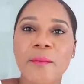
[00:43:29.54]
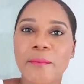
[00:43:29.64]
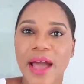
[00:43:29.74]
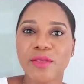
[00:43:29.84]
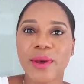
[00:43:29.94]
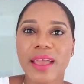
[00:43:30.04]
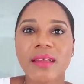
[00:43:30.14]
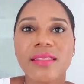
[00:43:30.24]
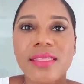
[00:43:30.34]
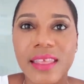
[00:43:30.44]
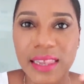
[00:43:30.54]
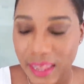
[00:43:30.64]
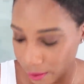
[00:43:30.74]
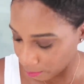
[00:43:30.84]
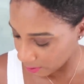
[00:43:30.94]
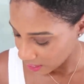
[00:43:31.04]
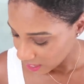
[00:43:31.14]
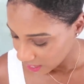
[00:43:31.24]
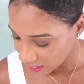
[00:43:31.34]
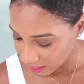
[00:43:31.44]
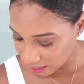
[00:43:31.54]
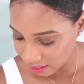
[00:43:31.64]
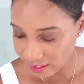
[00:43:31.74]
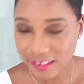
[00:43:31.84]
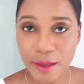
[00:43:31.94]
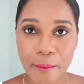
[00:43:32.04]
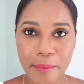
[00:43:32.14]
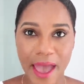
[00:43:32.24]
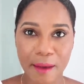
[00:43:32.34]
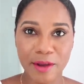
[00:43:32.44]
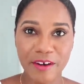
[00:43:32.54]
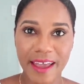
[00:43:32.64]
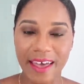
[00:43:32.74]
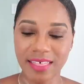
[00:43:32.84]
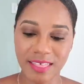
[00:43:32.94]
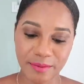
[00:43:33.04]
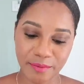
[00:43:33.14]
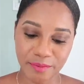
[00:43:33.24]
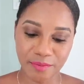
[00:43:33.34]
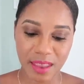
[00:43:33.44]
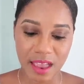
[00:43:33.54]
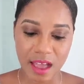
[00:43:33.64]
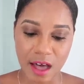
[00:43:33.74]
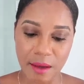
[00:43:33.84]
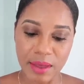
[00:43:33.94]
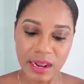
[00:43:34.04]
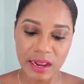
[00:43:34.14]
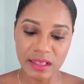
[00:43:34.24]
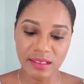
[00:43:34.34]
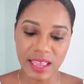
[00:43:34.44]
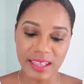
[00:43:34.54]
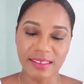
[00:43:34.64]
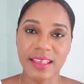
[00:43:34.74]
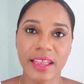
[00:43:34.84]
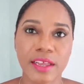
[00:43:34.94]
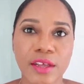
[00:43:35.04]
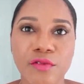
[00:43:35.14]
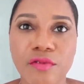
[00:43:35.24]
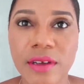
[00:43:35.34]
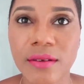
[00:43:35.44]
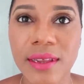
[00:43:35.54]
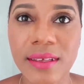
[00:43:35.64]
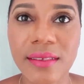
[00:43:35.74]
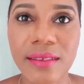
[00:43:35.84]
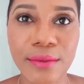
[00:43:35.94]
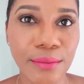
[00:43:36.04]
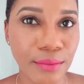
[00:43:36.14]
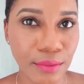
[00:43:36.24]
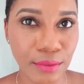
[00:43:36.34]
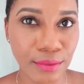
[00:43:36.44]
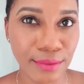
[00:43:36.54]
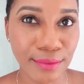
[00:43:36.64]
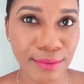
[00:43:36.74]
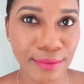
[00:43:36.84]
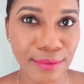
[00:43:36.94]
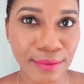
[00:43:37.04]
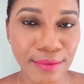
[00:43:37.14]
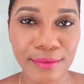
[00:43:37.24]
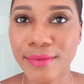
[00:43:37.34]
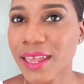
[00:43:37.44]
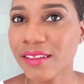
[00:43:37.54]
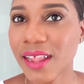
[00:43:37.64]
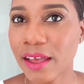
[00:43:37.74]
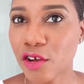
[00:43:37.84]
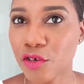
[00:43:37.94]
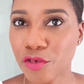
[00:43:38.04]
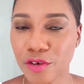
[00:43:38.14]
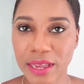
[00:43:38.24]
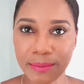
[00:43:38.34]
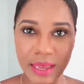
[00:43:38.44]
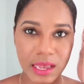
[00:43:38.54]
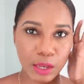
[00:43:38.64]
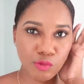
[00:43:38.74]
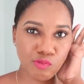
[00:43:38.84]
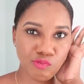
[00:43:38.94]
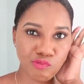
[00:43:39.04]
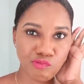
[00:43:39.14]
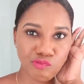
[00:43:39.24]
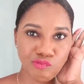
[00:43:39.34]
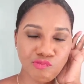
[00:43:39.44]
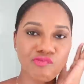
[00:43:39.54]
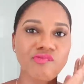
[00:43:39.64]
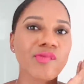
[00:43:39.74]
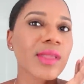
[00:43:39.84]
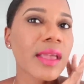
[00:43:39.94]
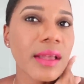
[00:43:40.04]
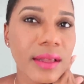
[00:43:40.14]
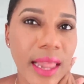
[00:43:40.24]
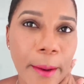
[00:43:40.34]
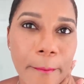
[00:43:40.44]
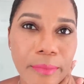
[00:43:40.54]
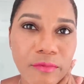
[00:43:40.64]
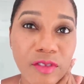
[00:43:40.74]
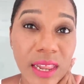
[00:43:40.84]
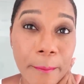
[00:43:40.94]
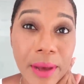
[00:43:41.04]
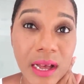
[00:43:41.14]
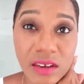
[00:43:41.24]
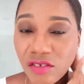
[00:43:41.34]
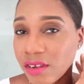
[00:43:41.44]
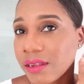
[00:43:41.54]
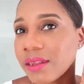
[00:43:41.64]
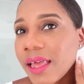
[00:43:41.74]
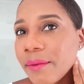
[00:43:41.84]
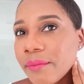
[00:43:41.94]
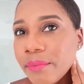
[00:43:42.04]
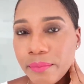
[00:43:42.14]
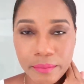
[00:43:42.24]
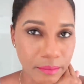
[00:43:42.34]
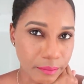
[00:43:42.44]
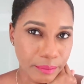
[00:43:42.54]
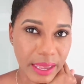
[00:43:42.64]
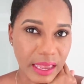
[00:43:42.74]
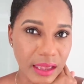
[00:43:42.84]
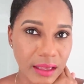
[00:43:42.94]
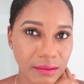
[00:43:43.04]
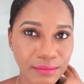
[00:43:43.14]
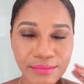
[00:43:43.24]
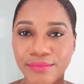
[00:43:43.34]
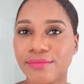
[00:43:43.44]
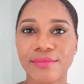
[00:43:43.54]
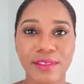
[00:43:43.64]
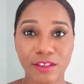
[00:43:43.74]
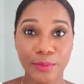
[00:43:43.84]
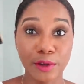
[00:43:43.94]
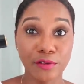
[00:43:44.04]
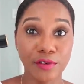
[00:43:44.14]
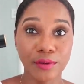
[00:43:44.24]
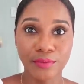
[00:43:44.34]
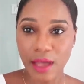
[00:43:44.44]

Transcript: By the way, the lip is Pat McGrath, and it is Executive Realness. It's like a creamy, like really punchy, like pink. It's beautiful.